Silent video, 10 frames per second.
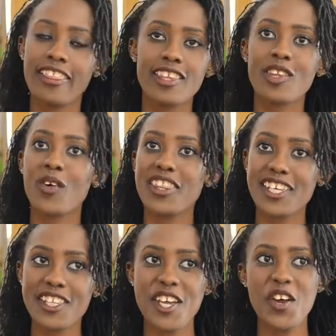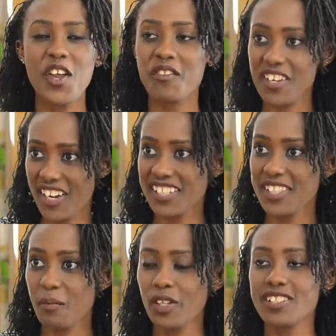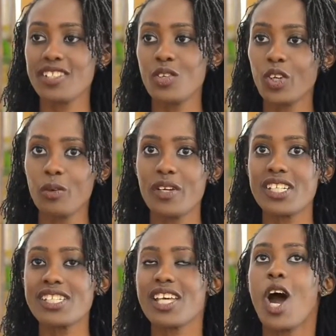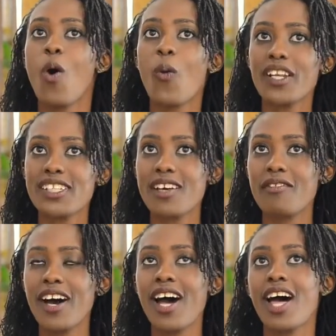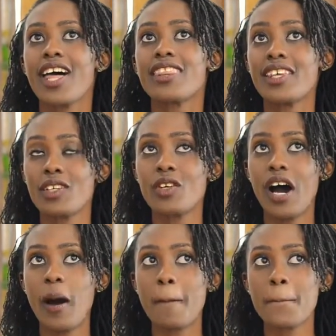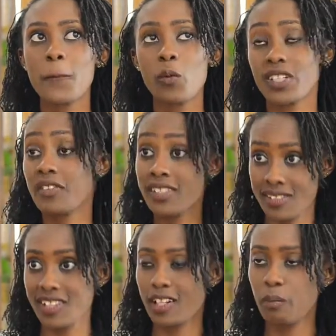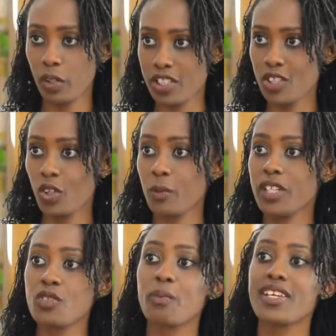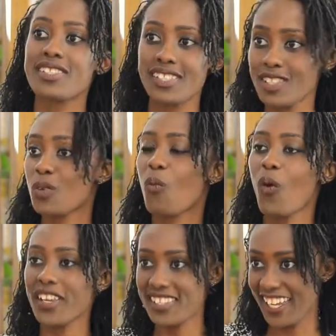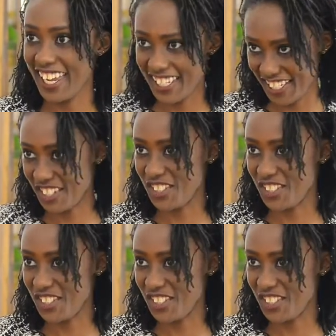And then the one thing they even write in the policy document is whatever is in the policy document supersedes what the agent